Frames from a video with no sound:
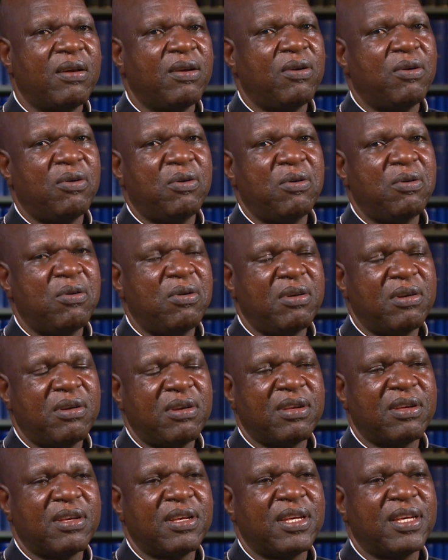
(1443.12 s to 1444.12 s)
Oh,
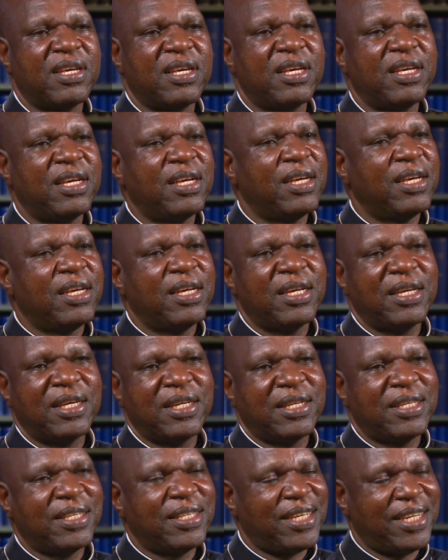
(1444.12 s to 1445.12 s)

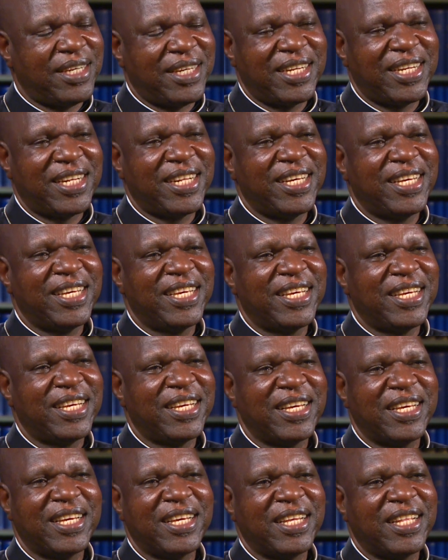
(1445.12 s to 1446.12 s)
certainly.
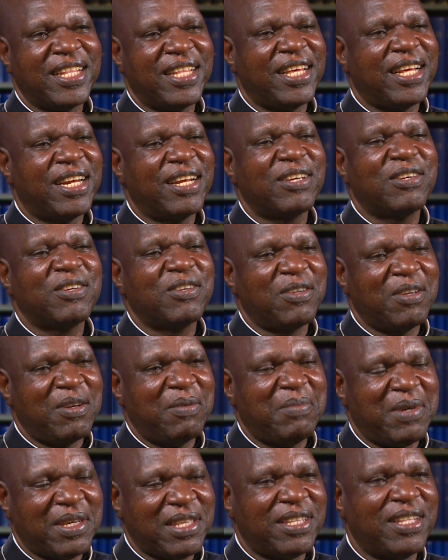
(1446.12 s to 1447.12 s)
There is so
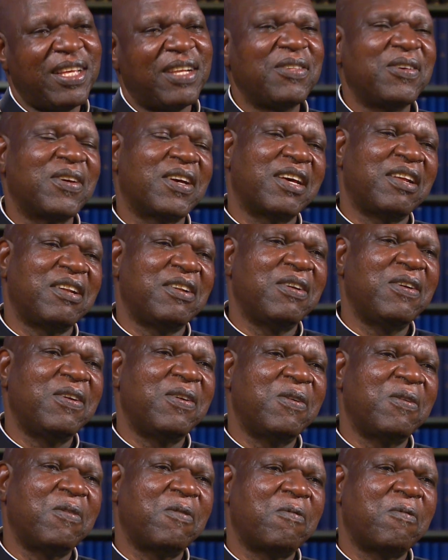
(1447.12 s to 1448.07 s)
much that you can do.